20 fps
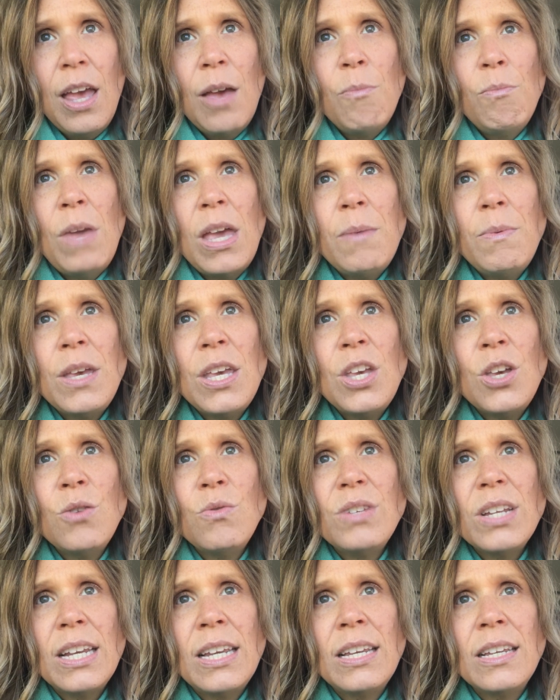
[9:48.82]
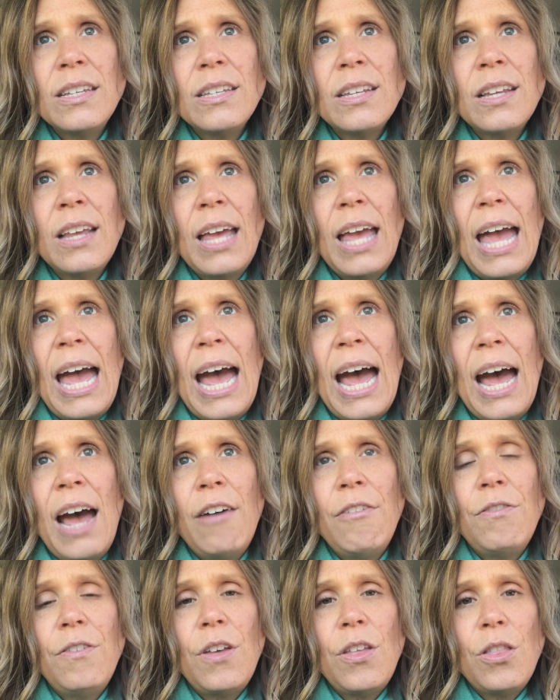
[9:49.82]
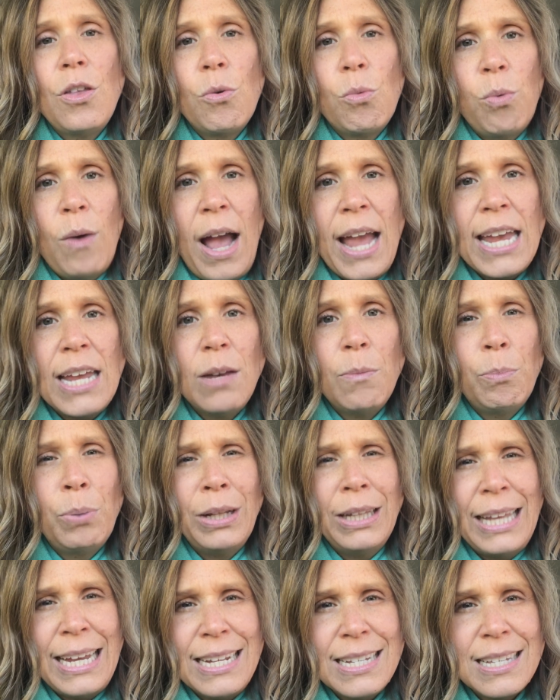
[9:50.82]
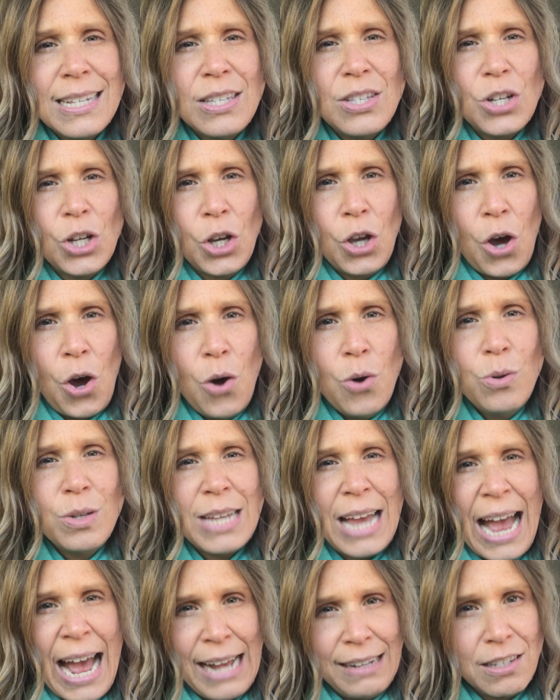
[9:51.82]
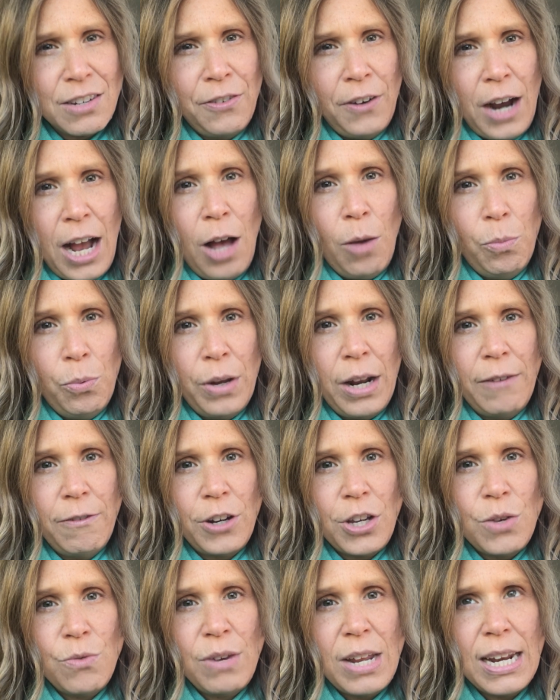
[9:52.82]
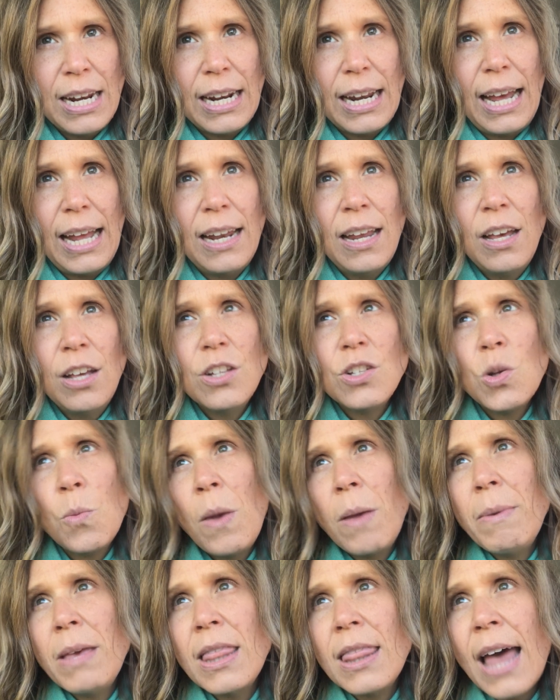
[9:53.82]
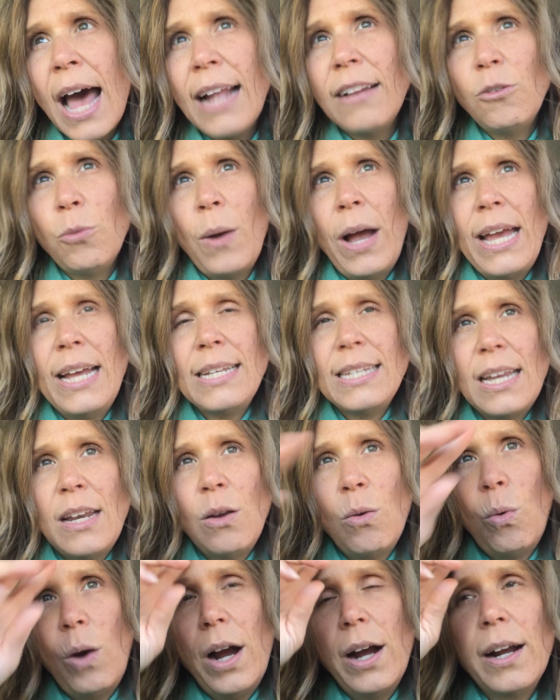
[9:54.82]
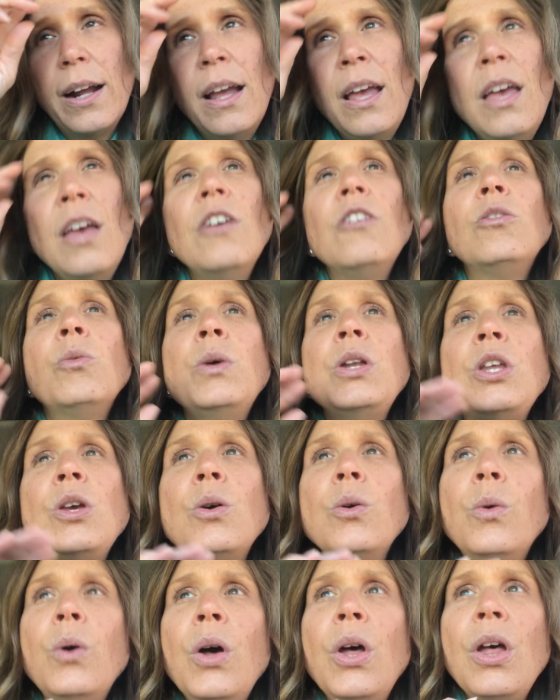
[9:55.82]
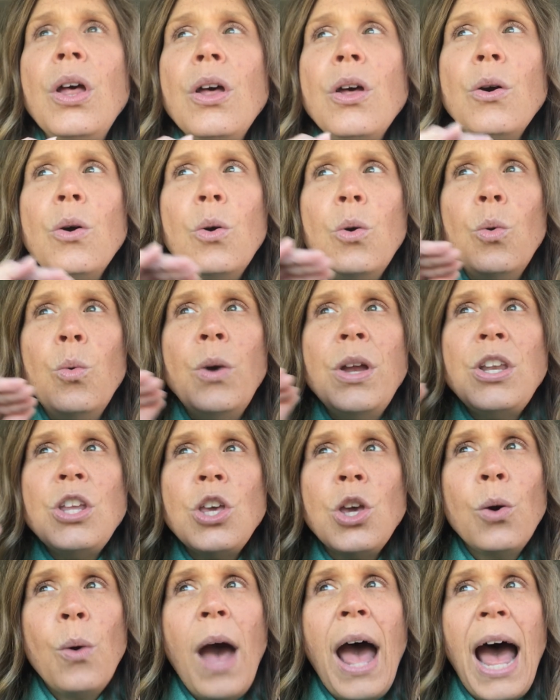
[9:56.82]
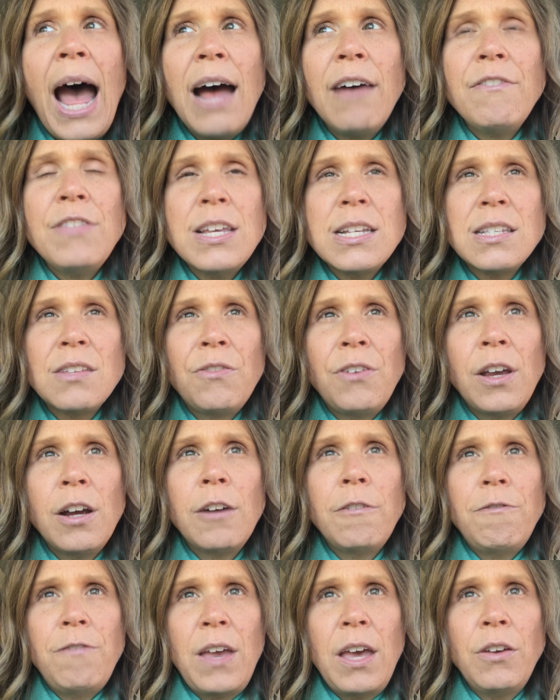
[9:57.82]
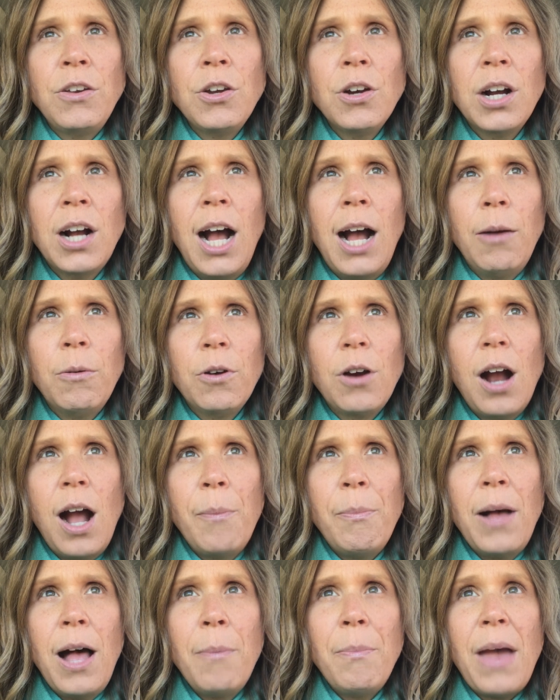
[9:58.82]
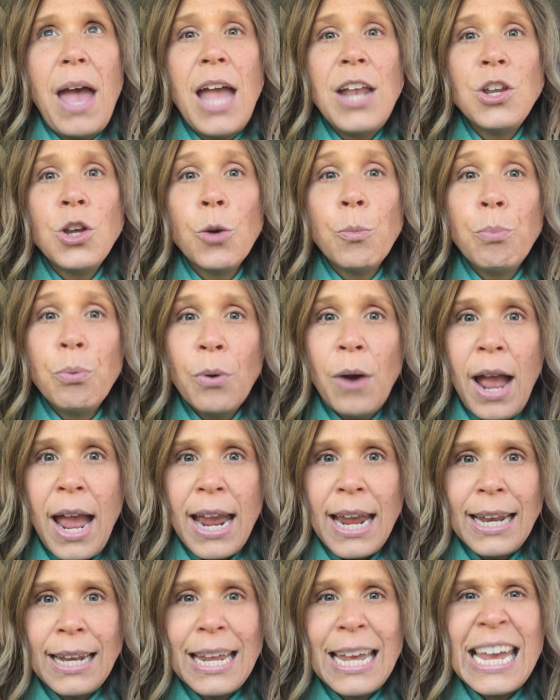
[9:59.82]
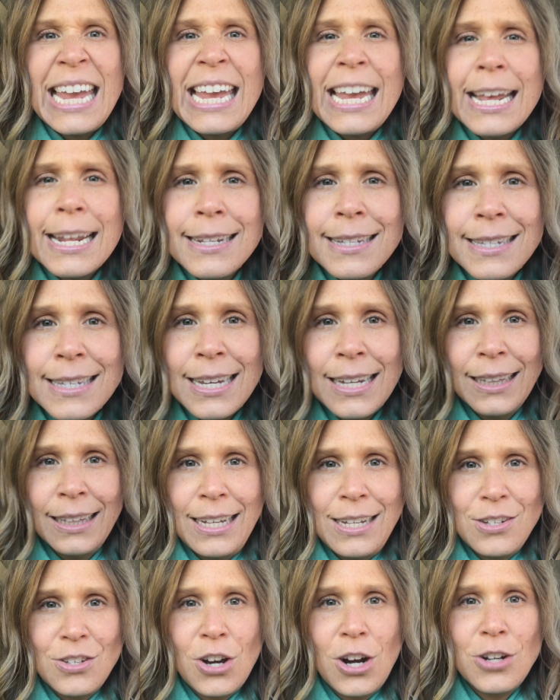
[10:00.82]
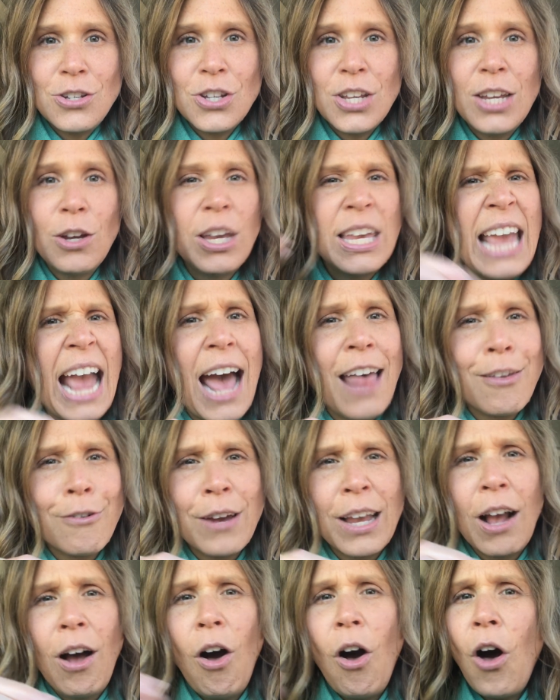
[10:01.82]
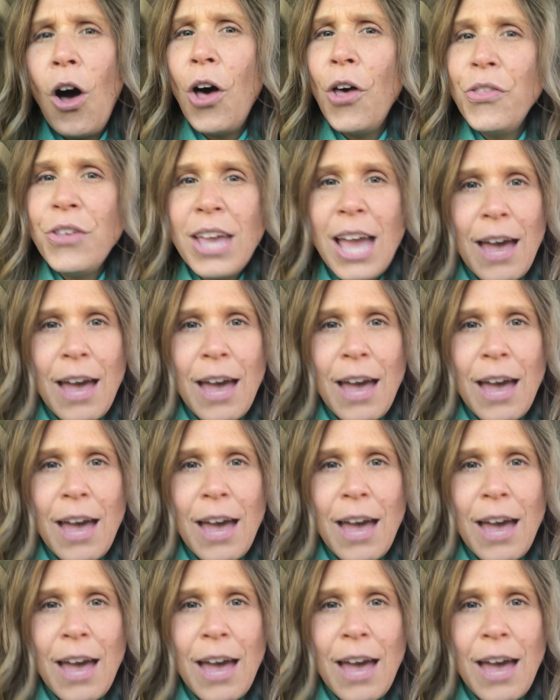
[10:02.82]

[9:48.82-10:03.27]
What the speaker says: Maybe you didn't have the right places to go to ask for help whenever you needed it. So maybe that's why it didn't work. So when you have this fear of failure crop up, and your brain instantly starts gathering all the